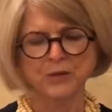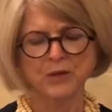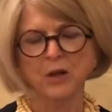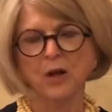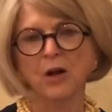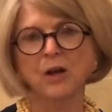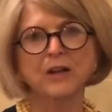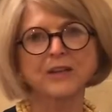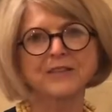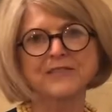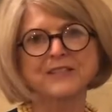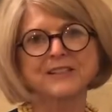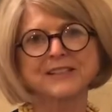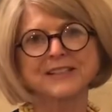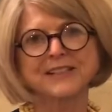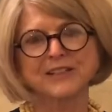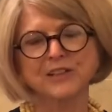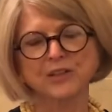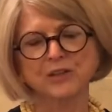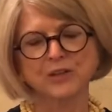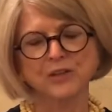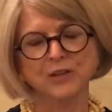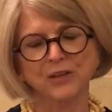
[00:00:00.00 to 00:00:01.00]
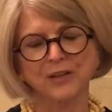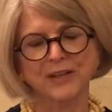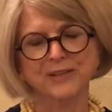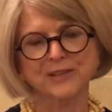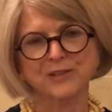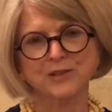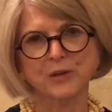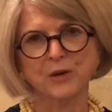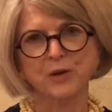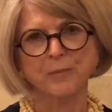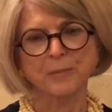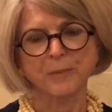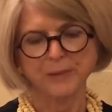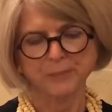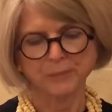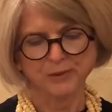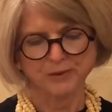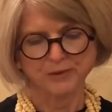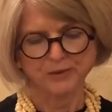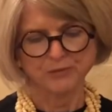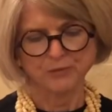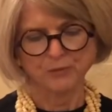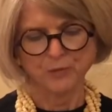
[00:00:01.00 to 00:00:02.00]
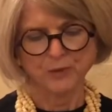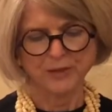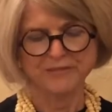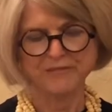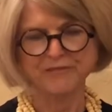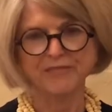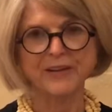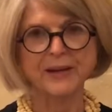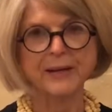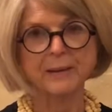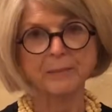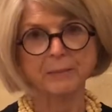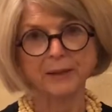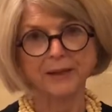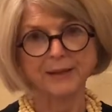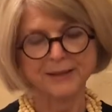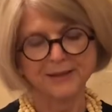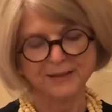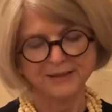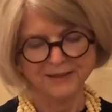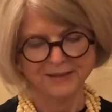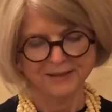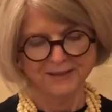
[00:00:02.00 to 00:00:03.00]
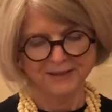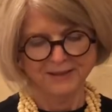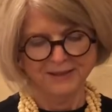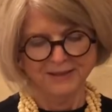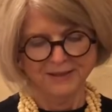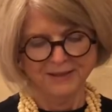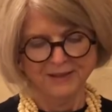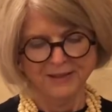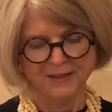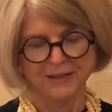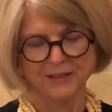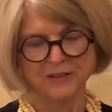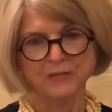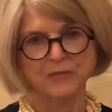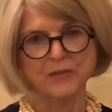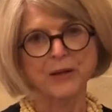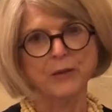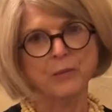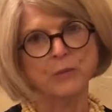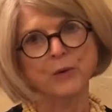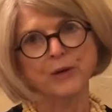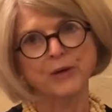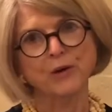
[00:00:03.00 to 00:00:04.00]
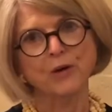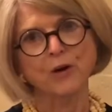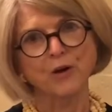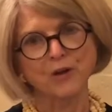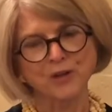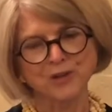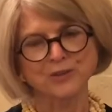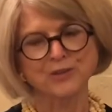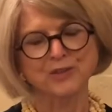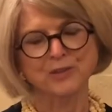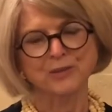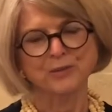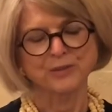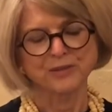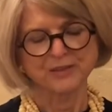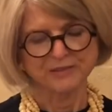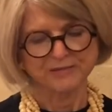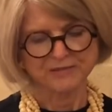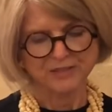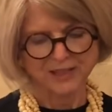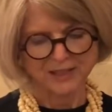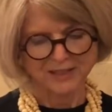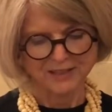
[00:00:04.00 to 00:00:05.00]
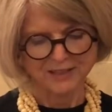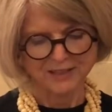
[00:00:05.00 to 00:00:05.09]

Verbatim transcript: all of us here at Grace are members of one family and that we are all children of God.